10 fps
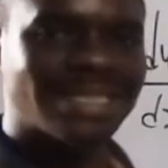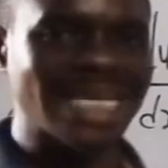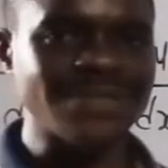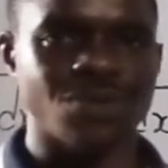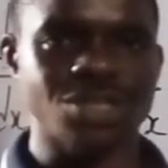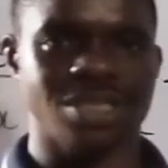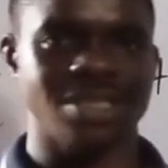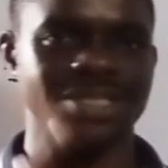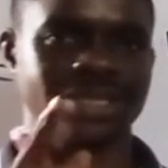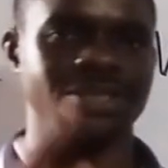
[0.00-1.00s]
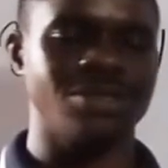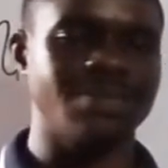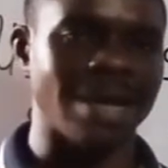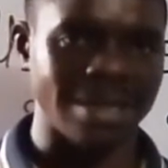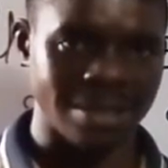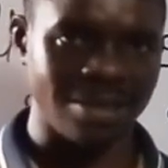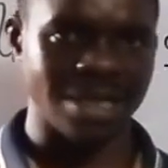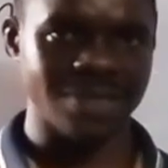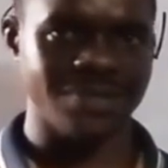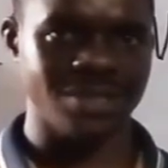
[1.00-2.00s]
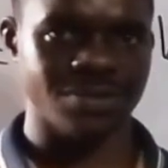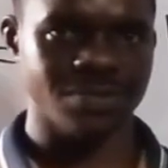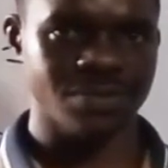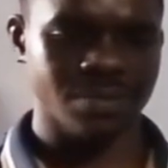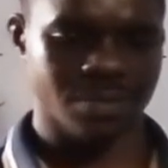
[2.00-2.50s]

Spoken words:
Thanks for watching. See you in my next video.